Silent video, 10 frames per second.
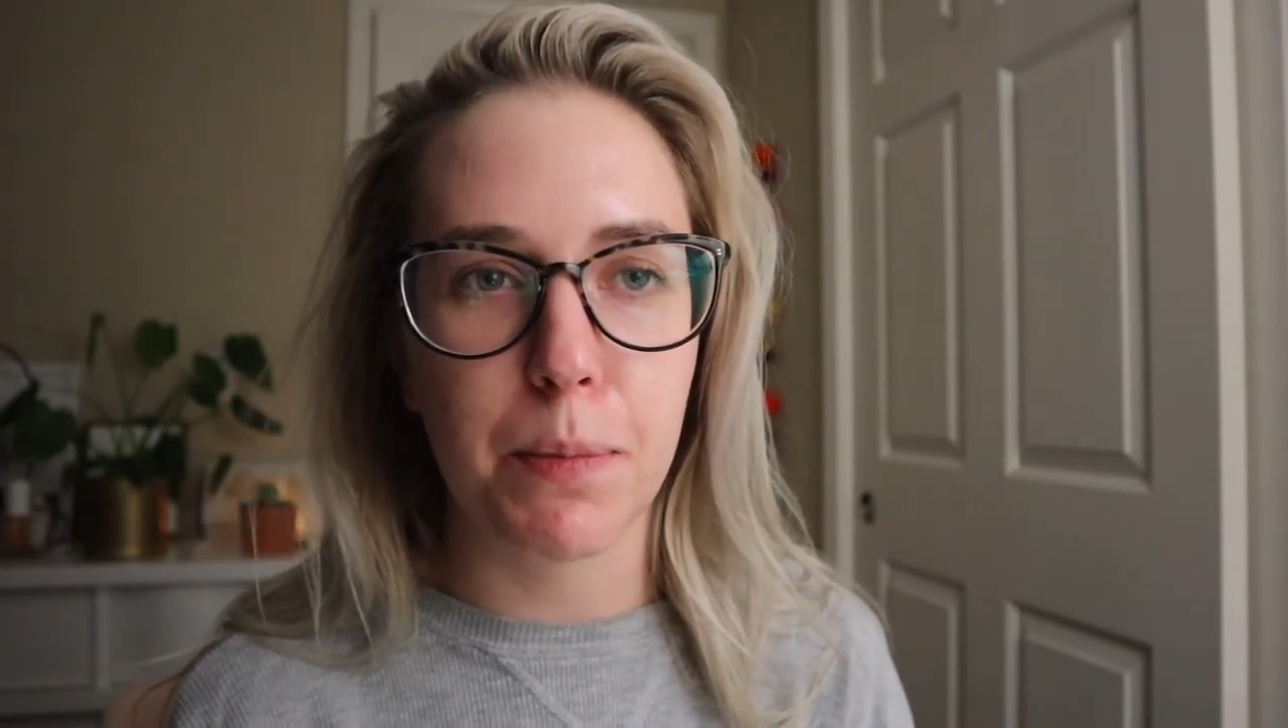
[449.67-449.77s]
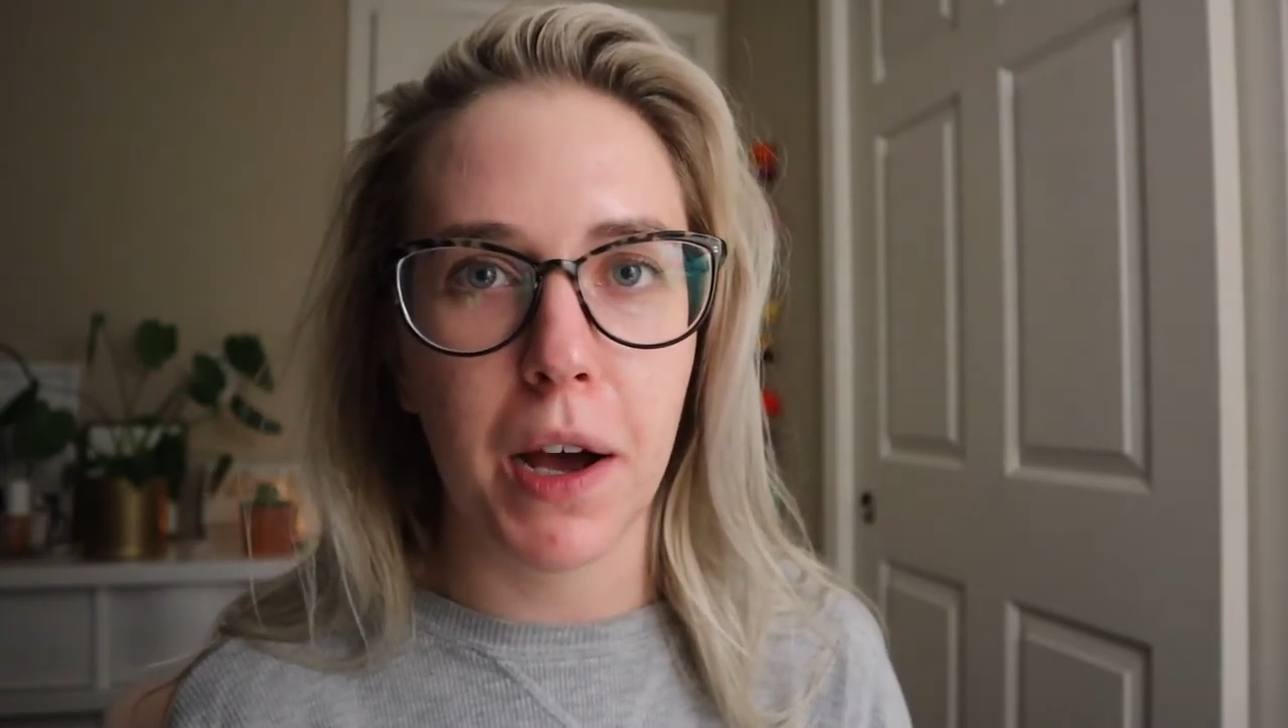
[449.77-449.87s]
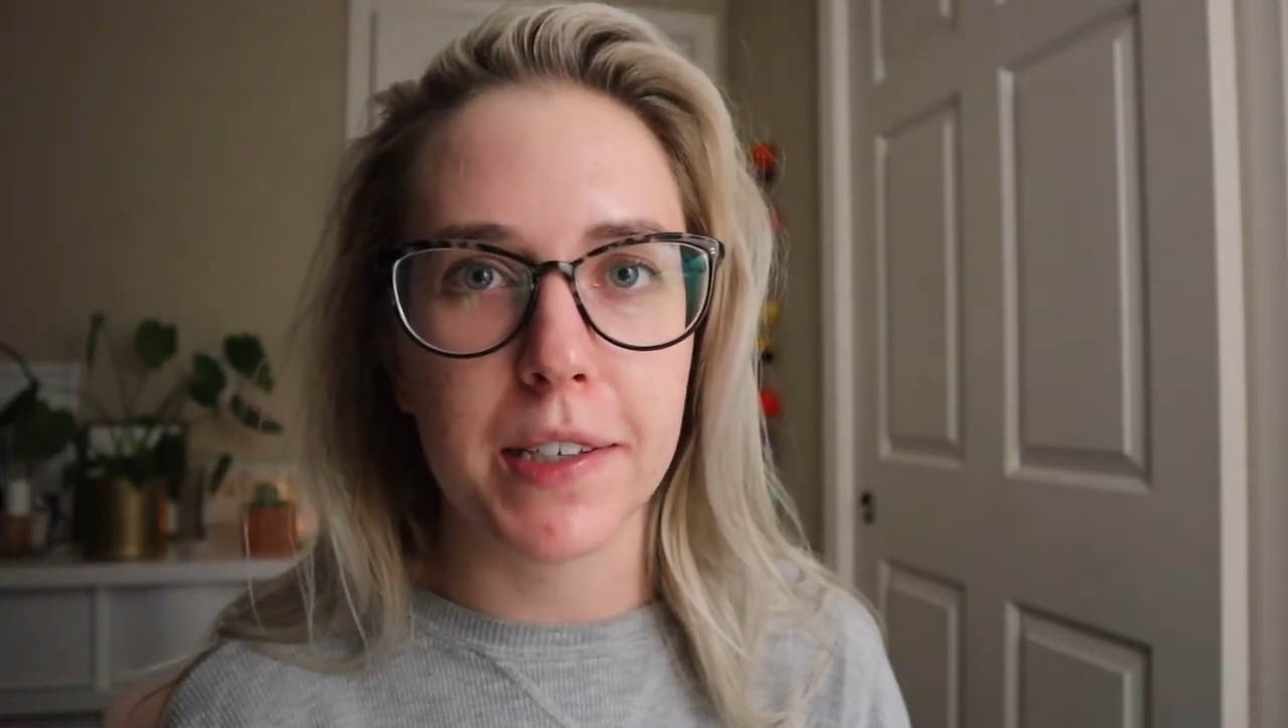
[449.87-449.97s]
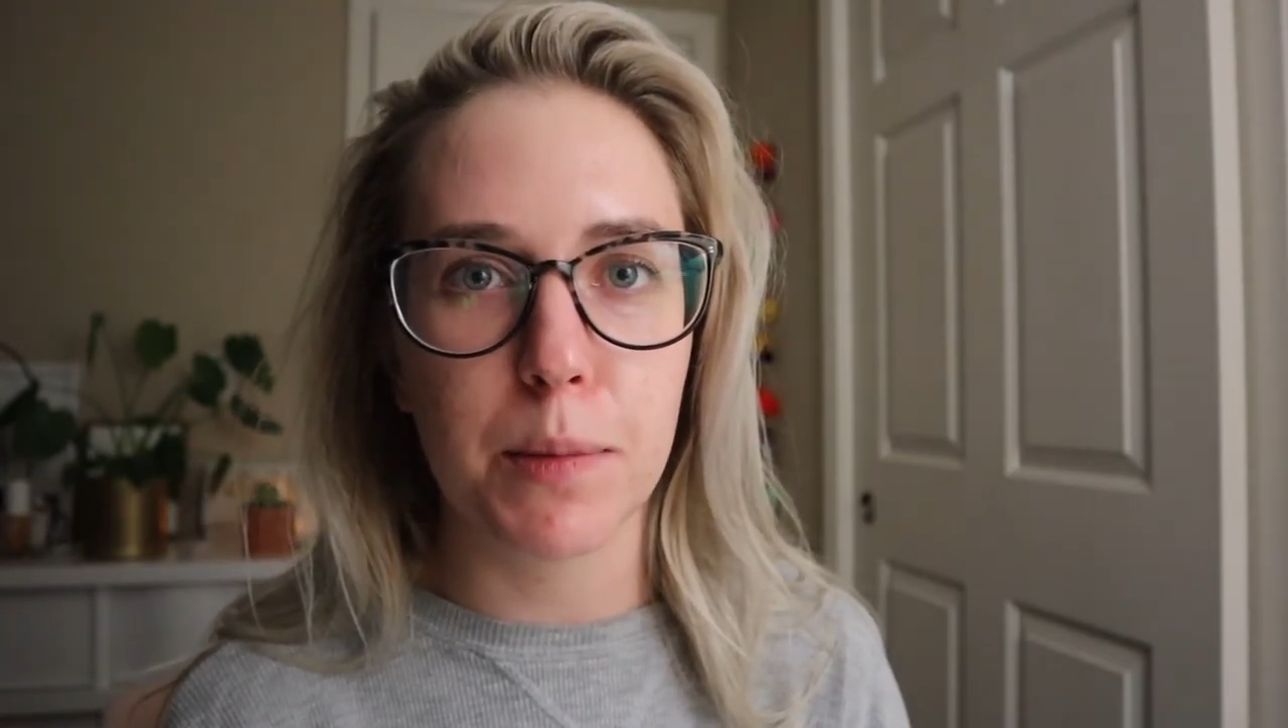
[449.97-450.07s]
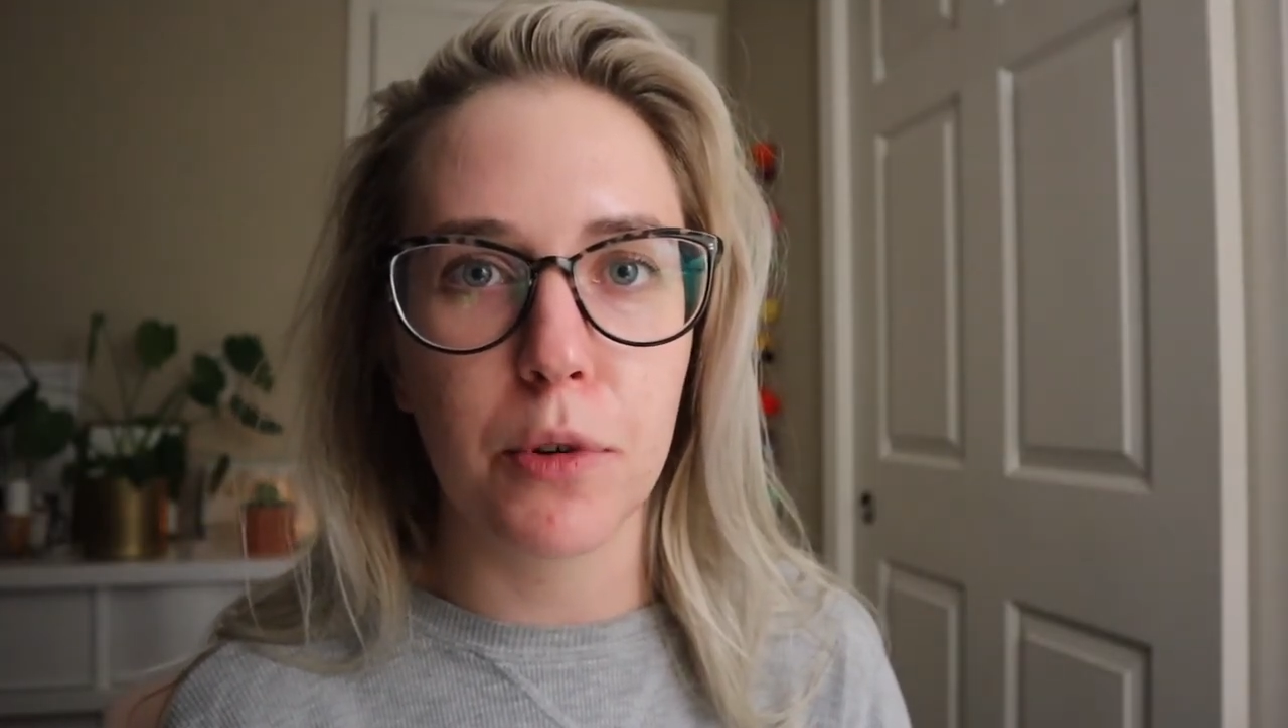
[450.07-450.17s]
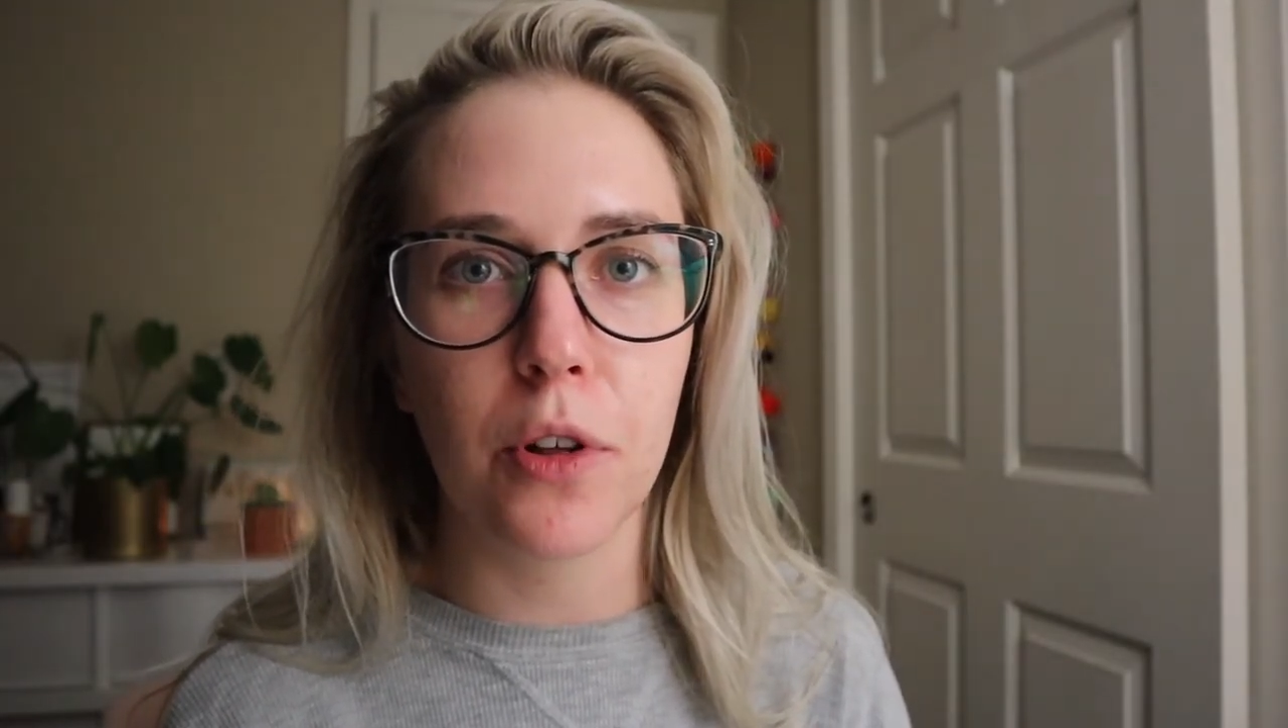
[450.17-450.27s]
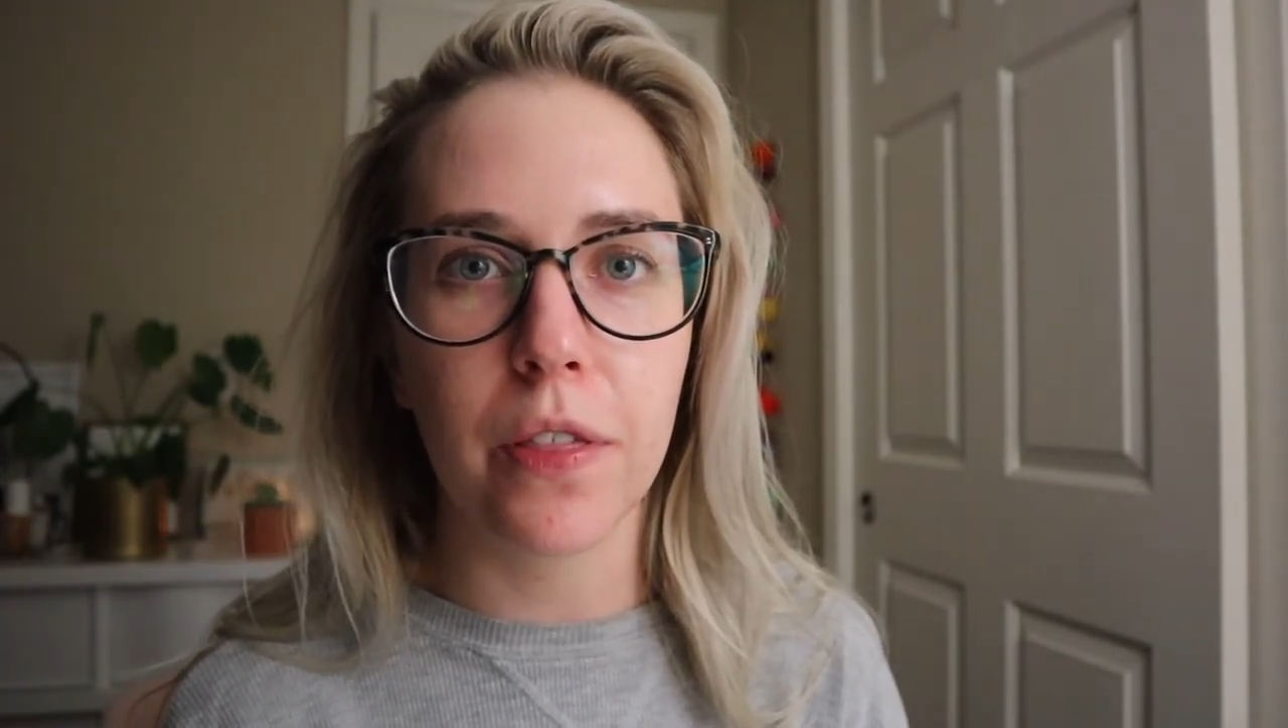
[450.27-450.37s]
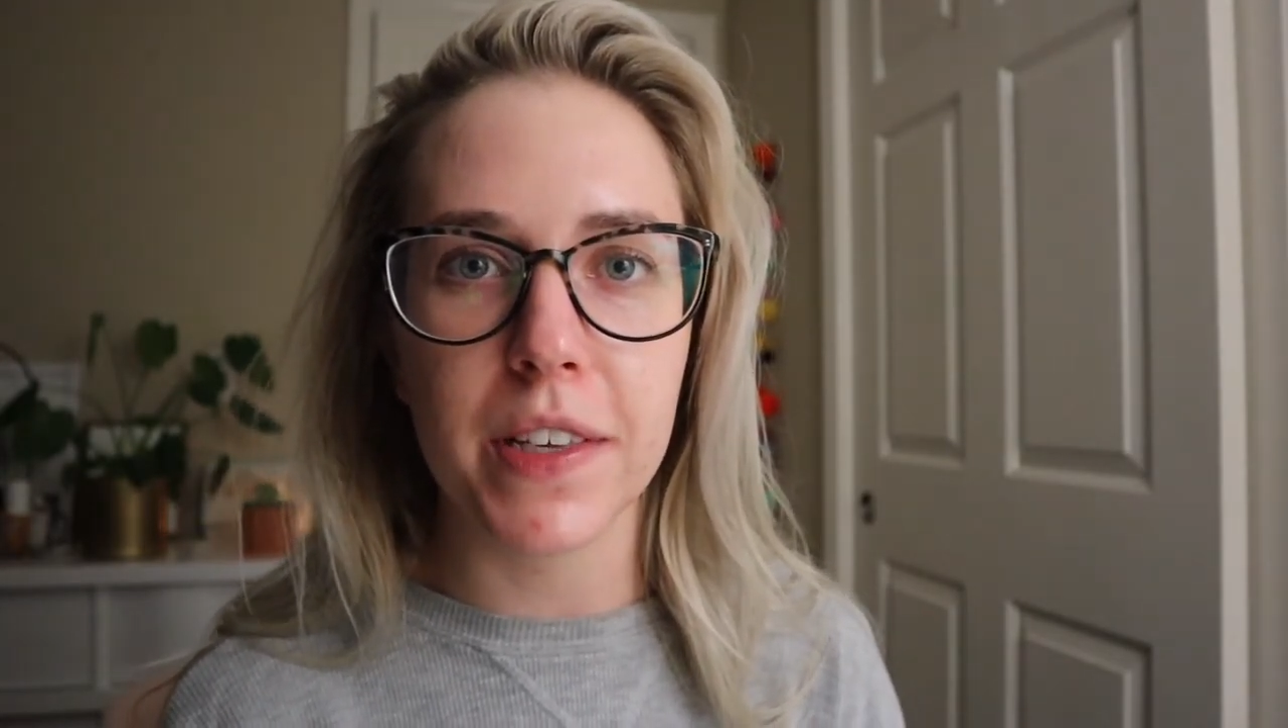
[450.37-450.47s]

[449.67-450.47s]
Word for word: possible